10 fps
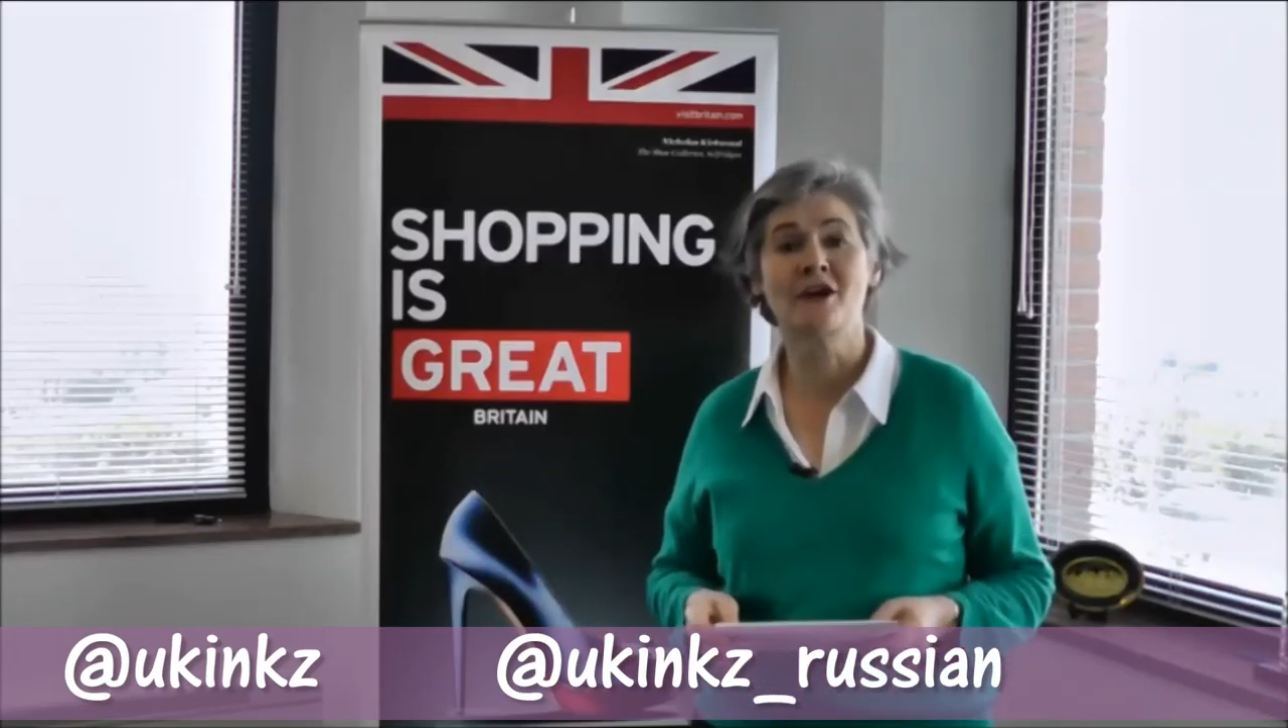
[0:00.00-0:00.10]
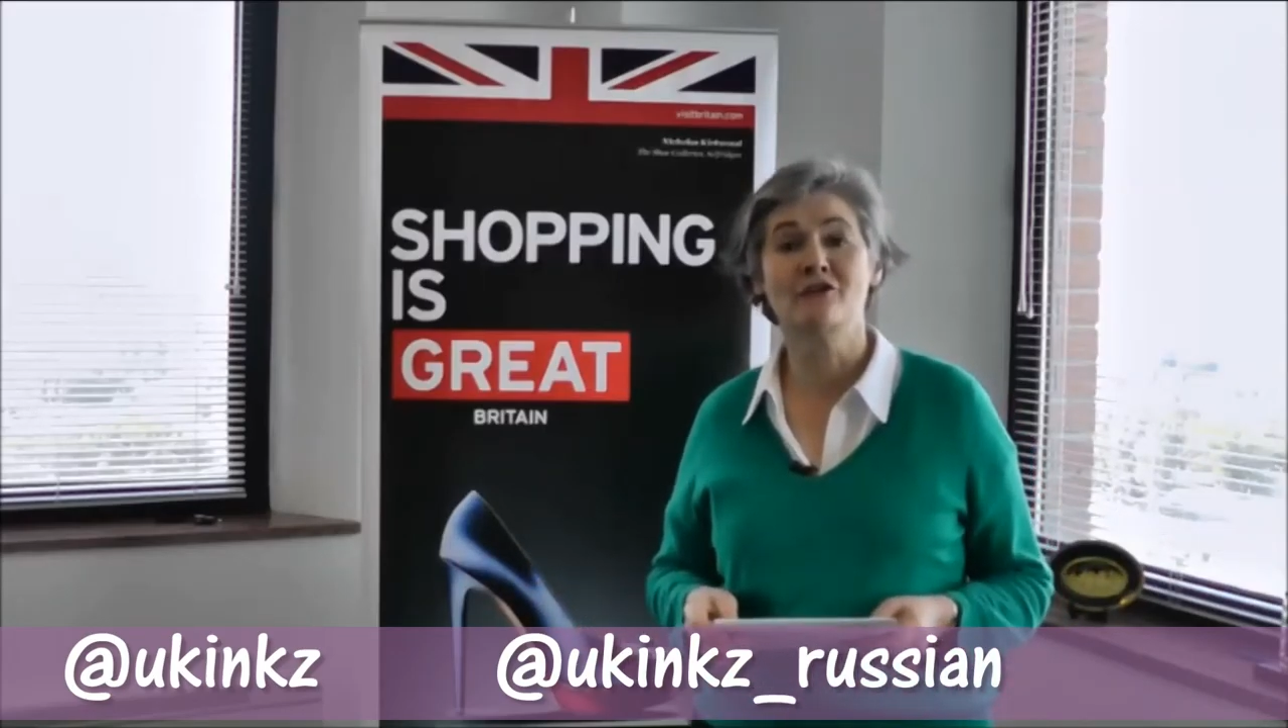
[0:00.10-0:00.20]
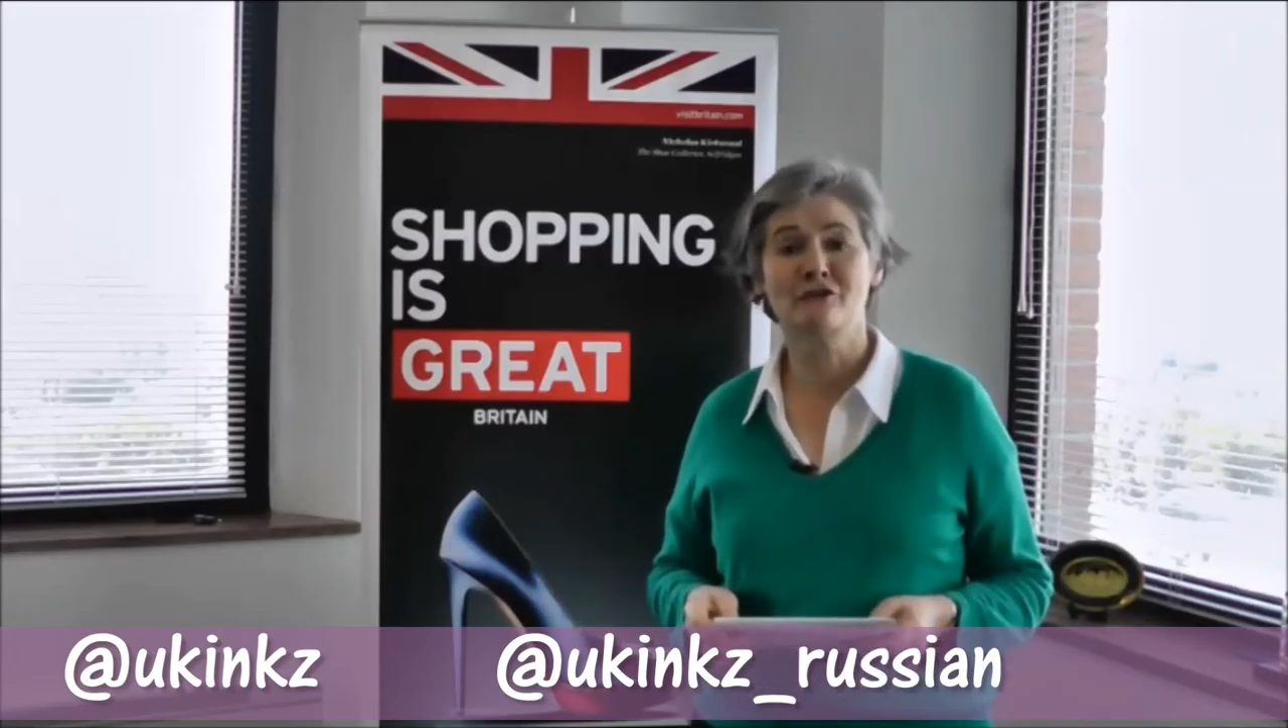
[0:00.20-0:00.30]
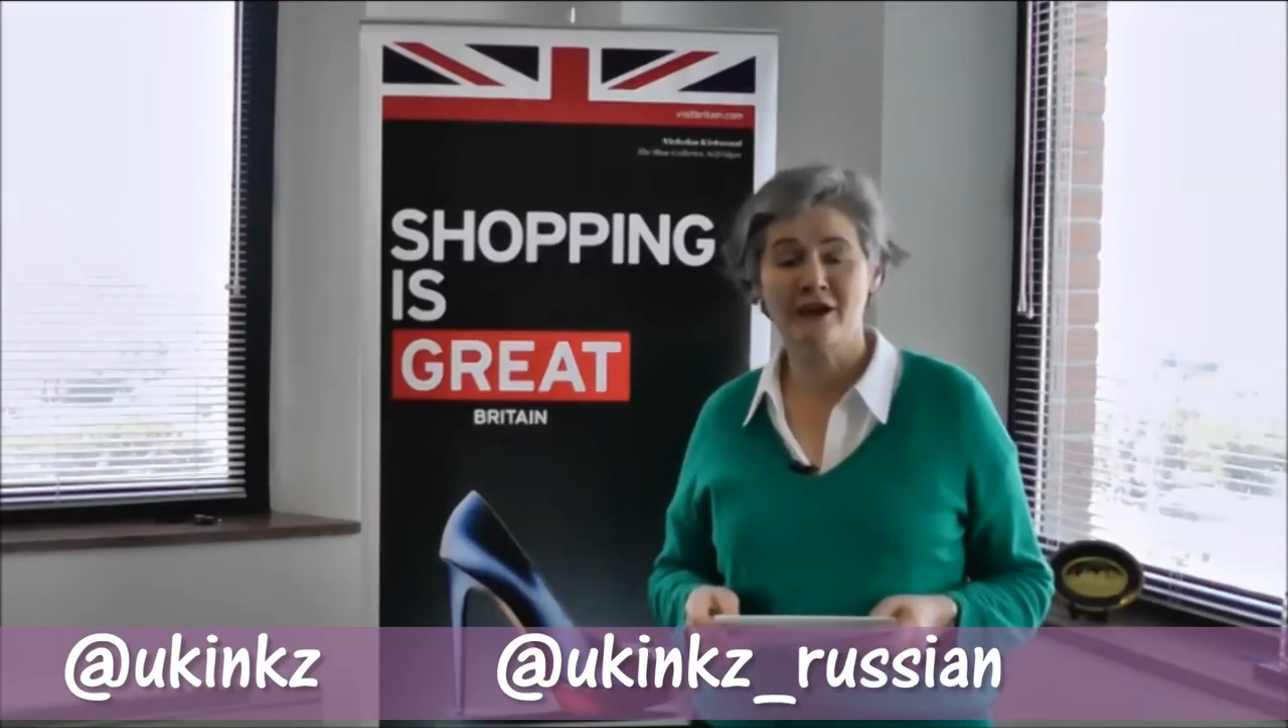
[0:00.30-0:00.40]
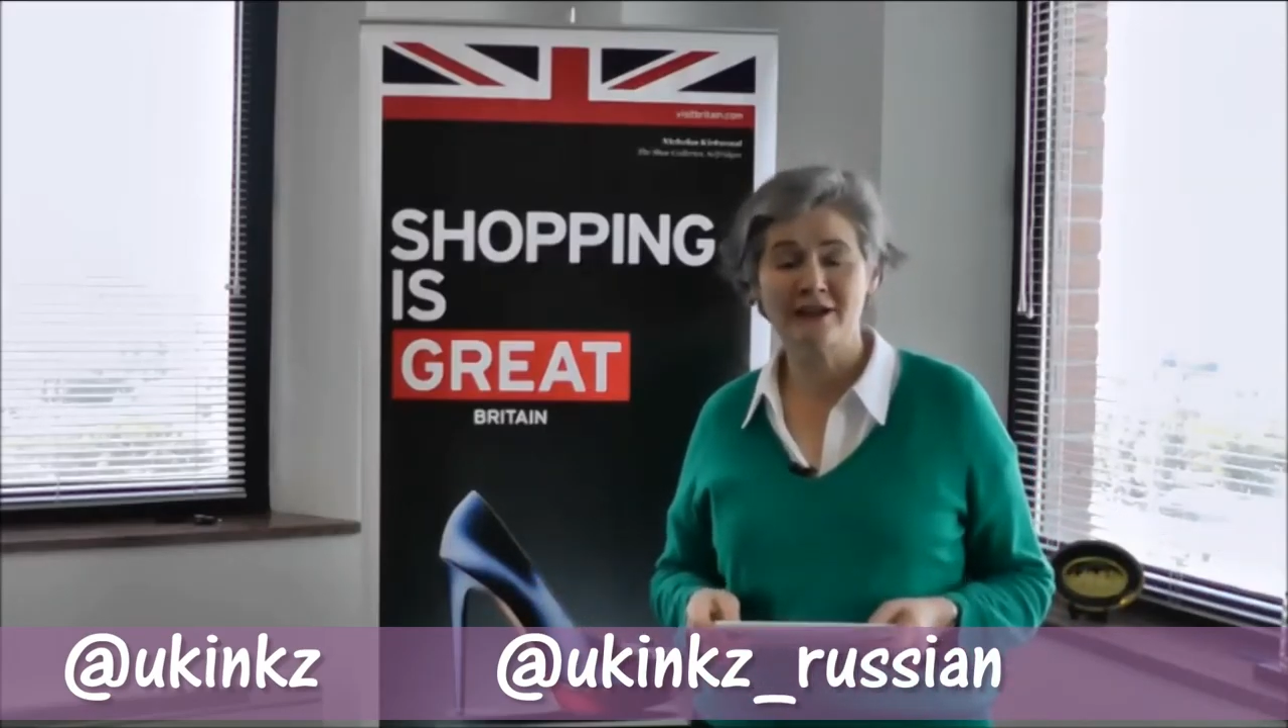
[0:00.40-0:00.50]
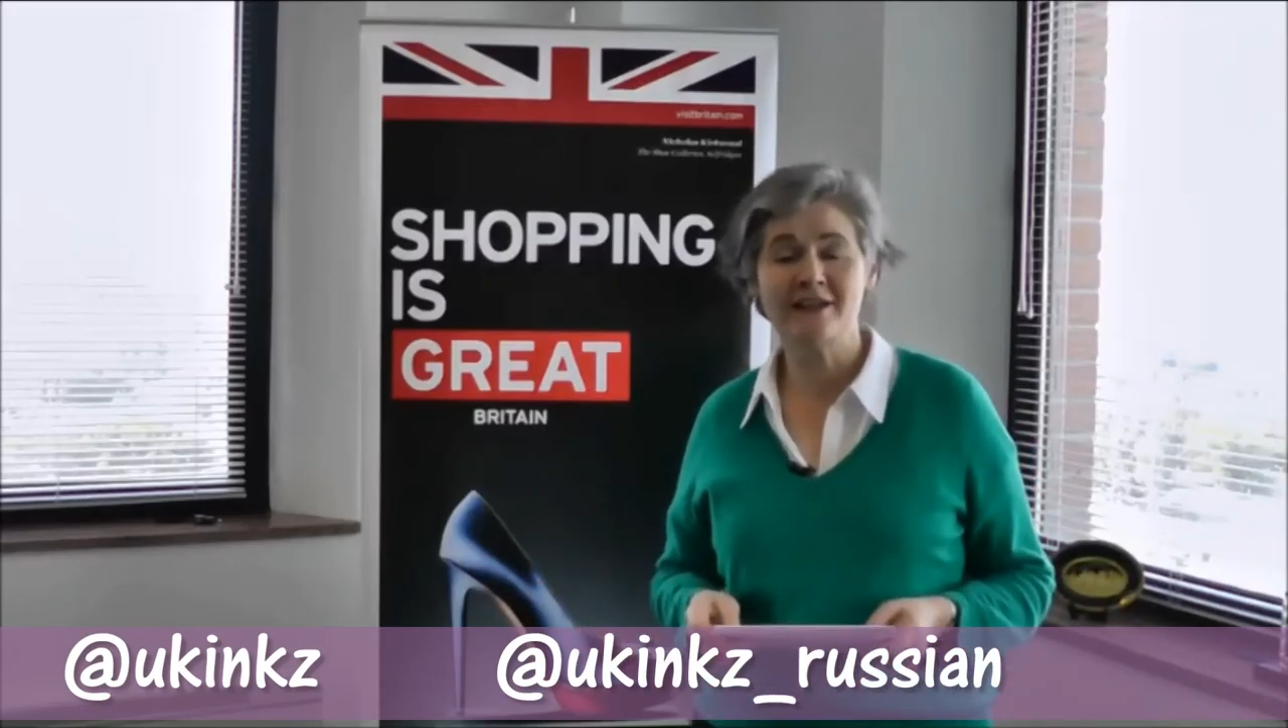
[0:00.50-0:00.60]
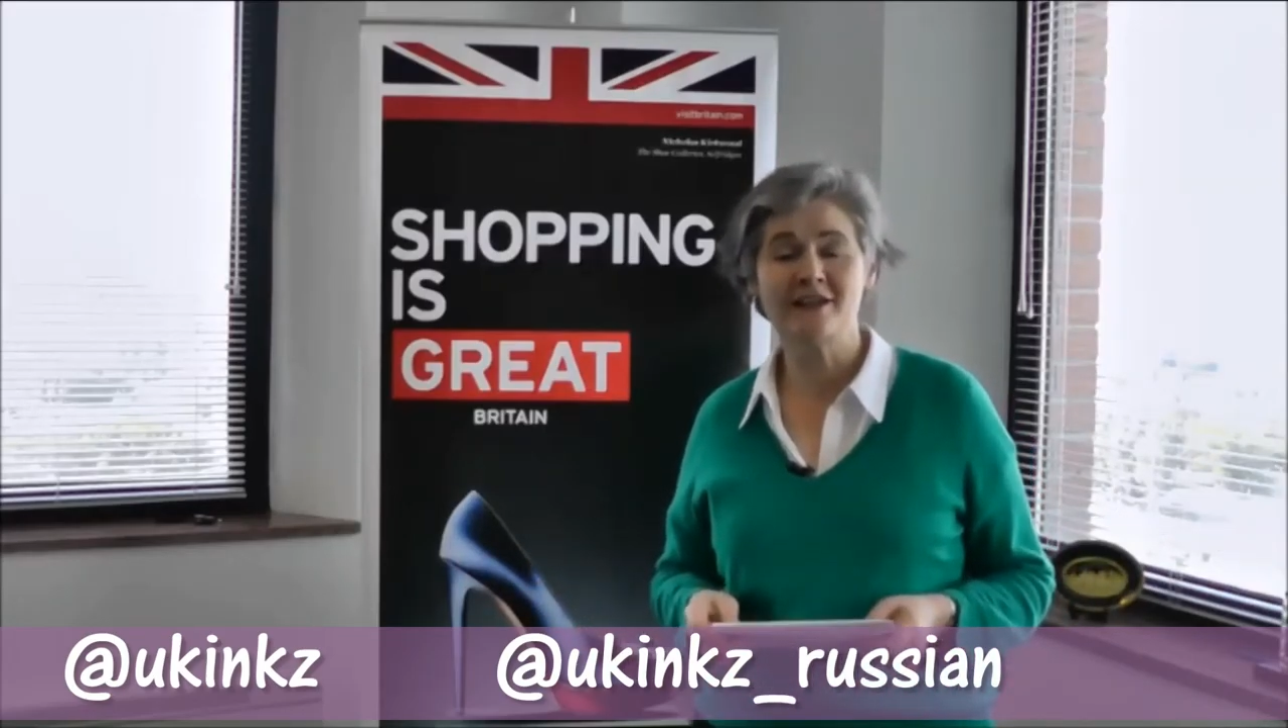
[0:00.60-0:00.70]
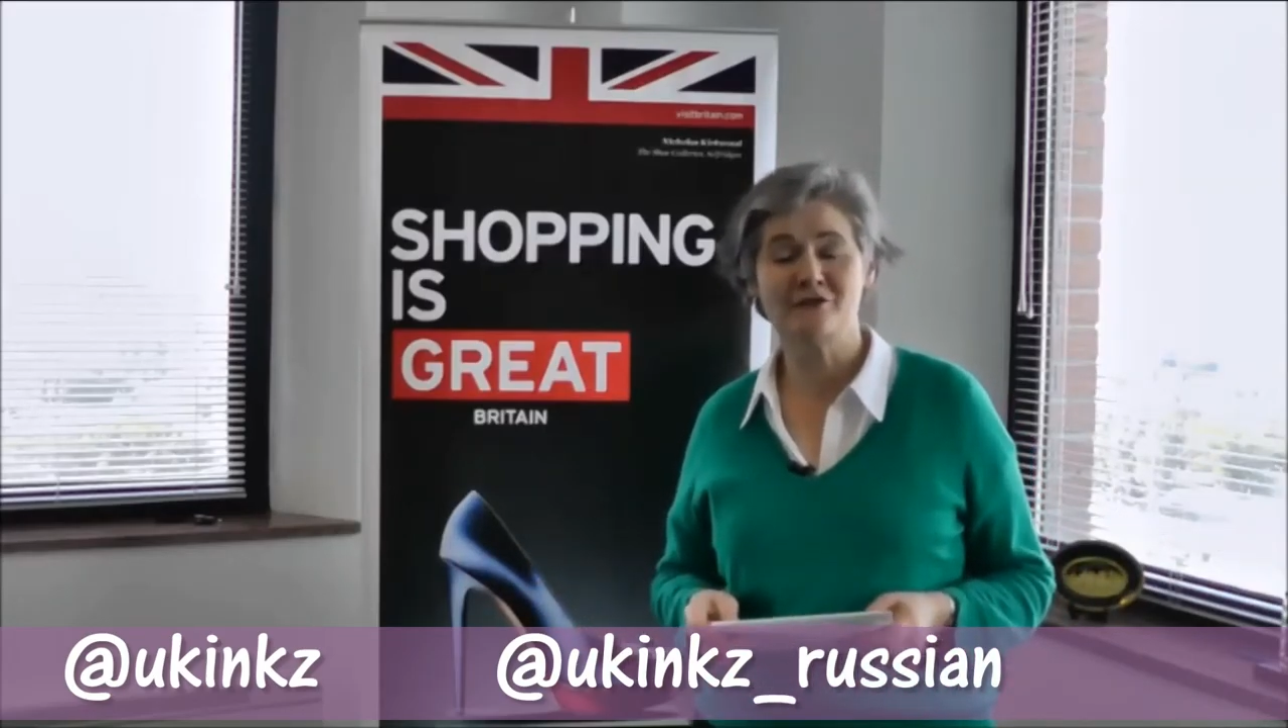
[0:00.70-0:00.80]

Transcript: Finally,